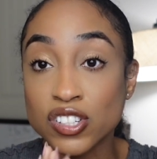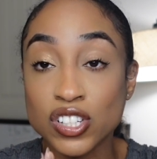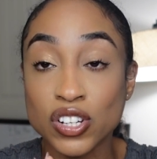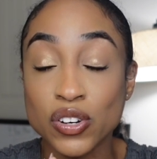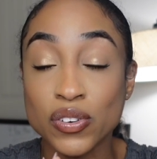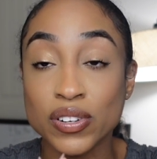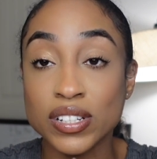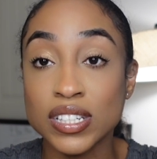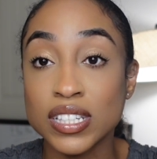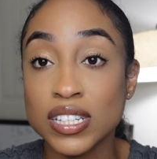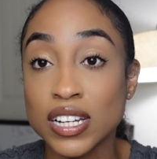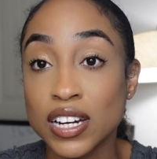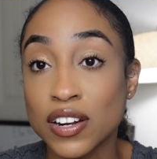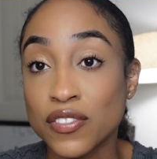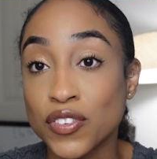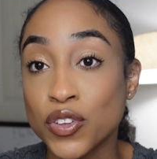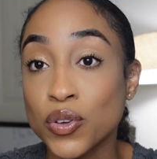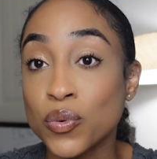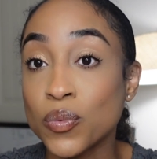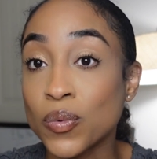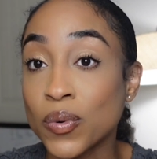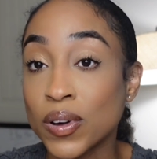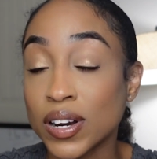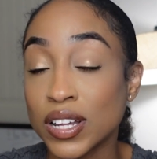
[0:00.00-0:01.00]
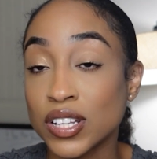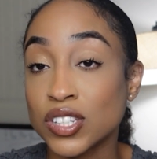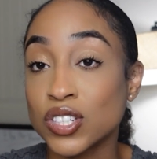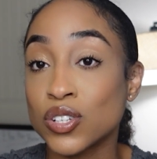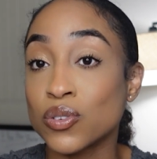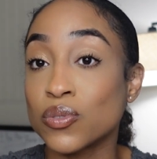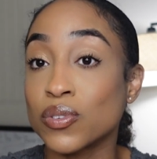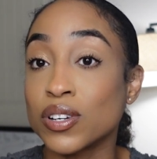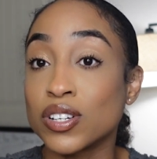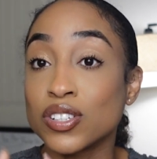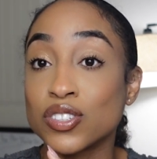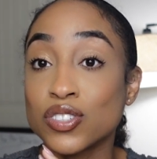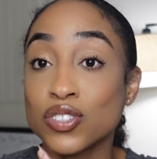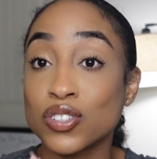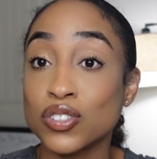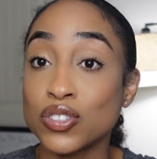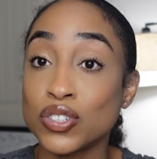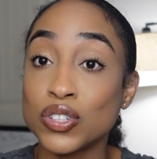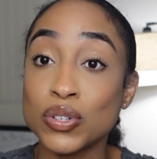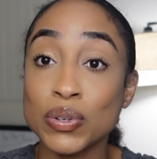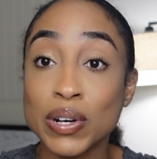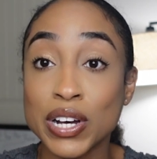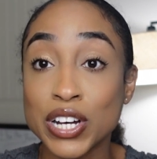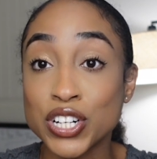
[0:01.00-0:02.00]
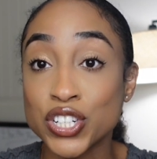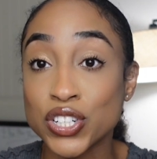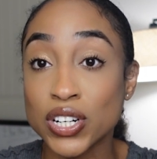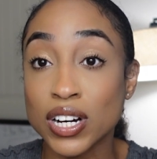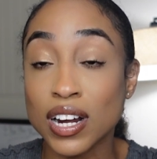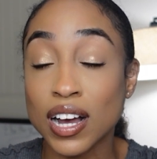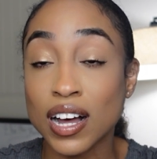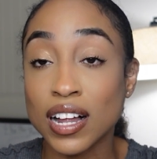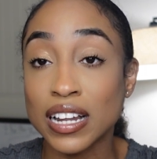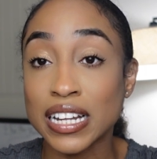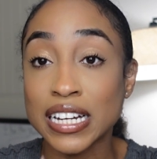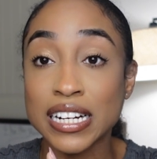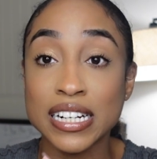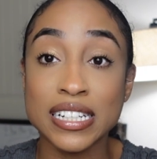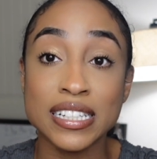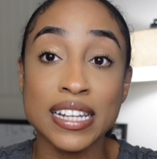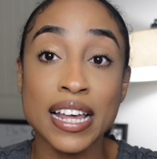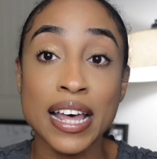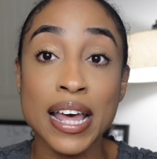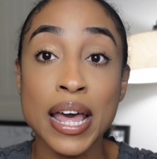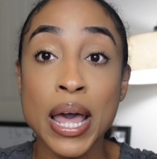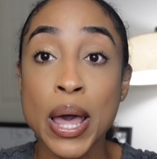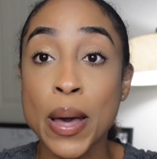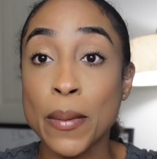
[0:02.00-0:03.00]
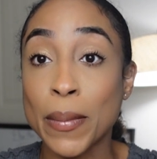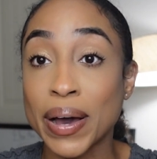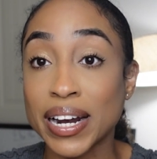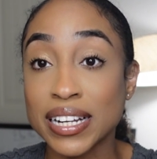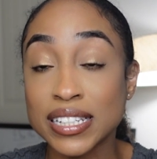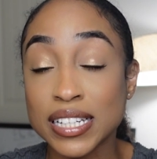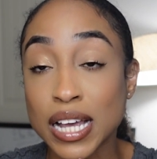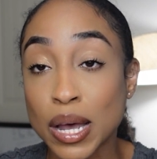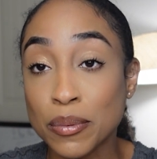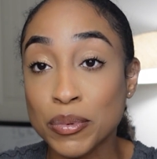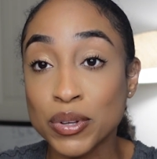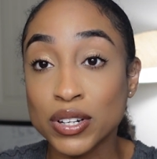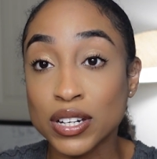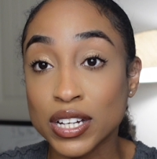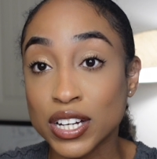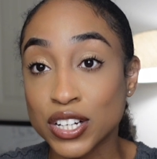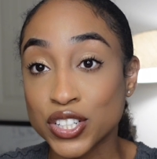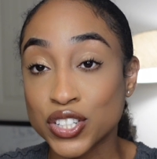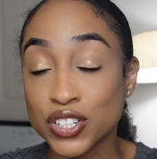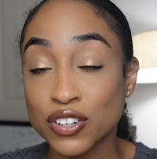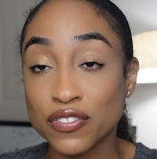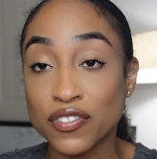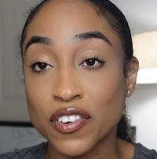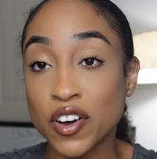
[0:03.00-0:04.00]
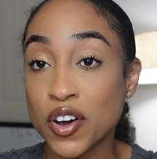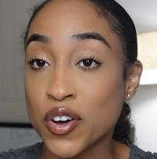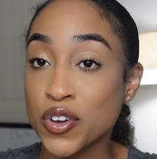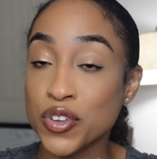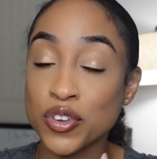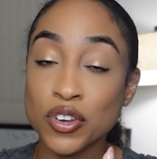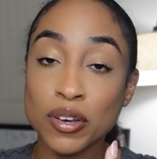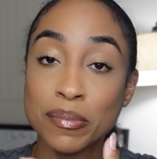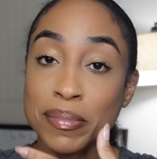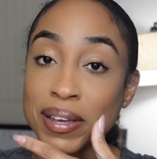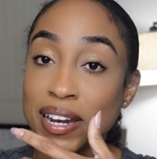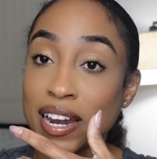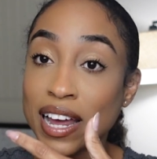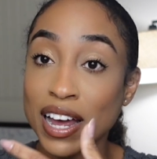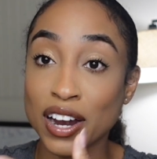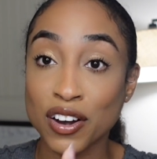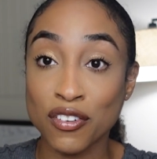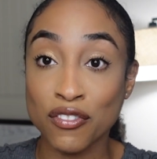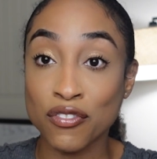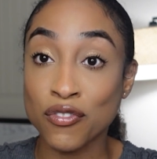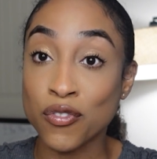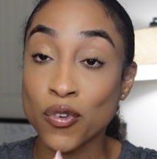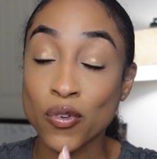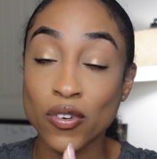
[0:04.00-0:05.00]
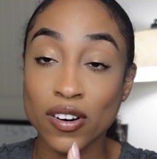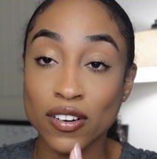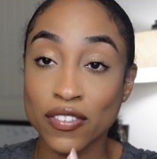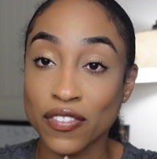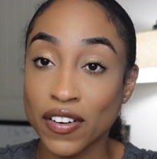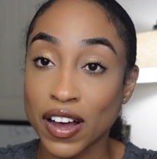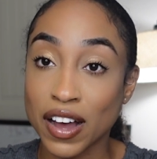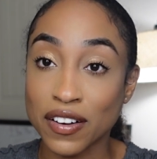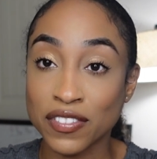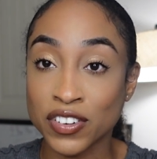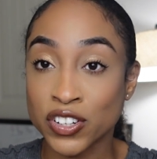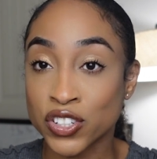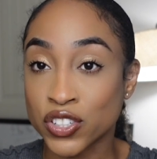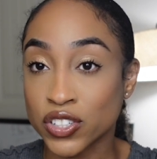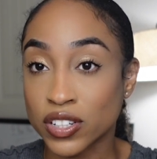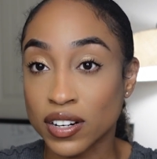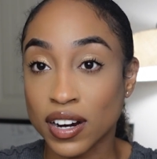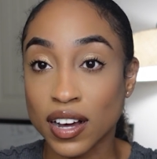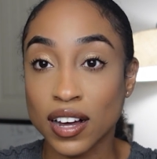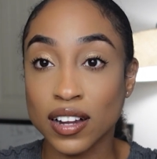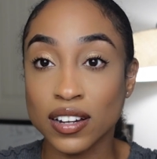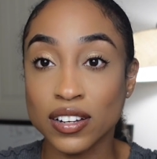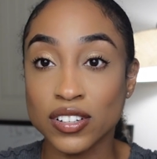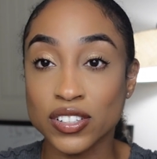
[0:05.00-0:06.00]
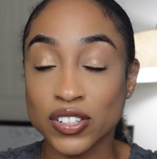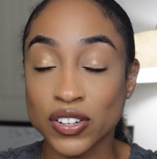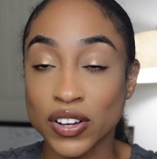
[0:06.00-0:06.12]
So instead of you wanting to risk $200, by the time you look at your phone, you could be down to $400 or $500.